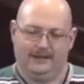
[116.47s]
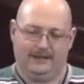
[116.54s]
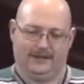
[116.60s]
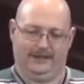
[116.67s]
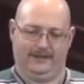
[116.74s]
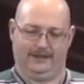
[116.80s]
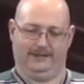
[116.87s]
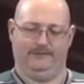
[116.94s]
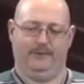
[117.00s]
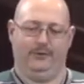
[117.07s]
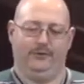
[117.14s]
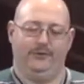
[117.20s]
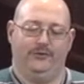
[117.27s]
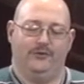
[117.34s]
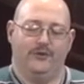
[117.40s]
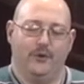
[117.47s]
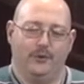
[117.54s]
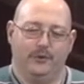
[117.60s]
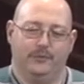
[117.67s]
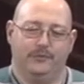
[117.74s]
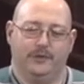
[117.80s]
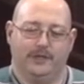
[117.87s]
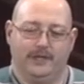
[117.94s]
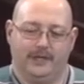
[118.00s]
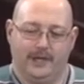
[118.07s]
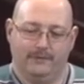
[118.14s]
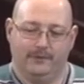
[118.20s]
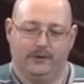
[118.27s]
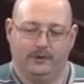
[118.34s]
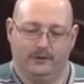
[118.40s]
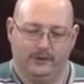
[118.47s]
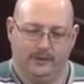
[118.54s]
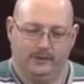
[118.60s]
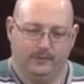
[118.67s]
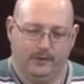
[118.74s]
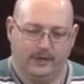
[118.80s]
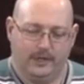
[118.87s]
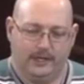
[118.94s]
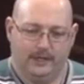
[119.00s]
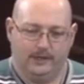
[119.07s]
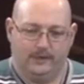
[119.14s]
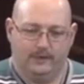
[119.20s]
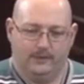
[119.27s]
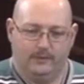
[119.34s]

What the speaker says: Most notably, I'm currently working